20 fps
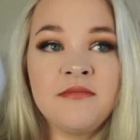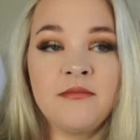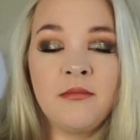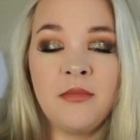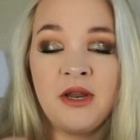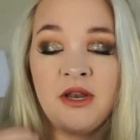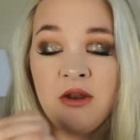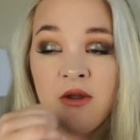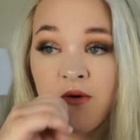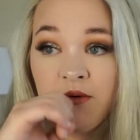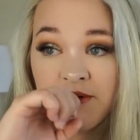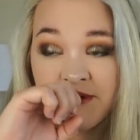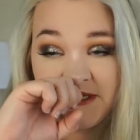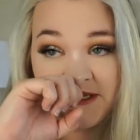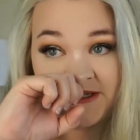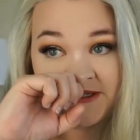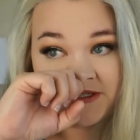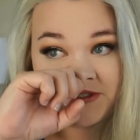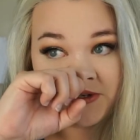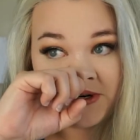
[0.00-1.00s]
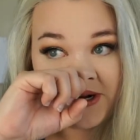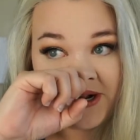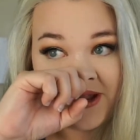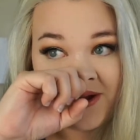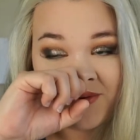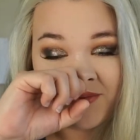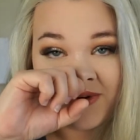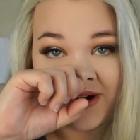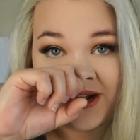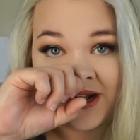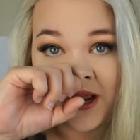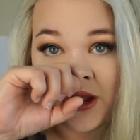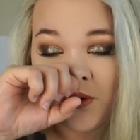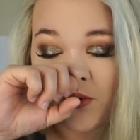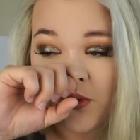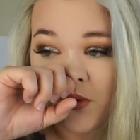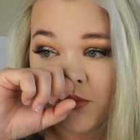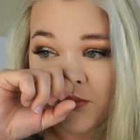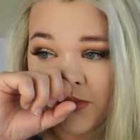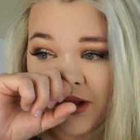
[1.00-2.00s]
My nose is dried out right
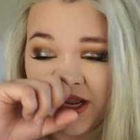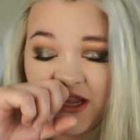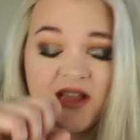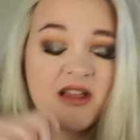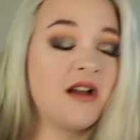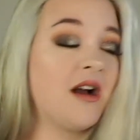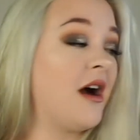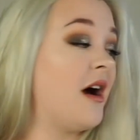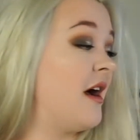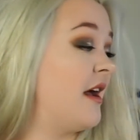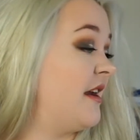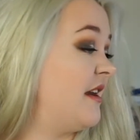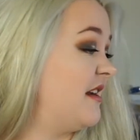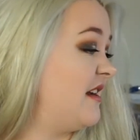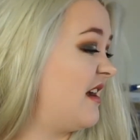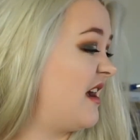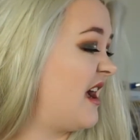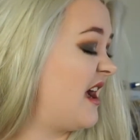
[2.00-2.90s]
now. Oh my God.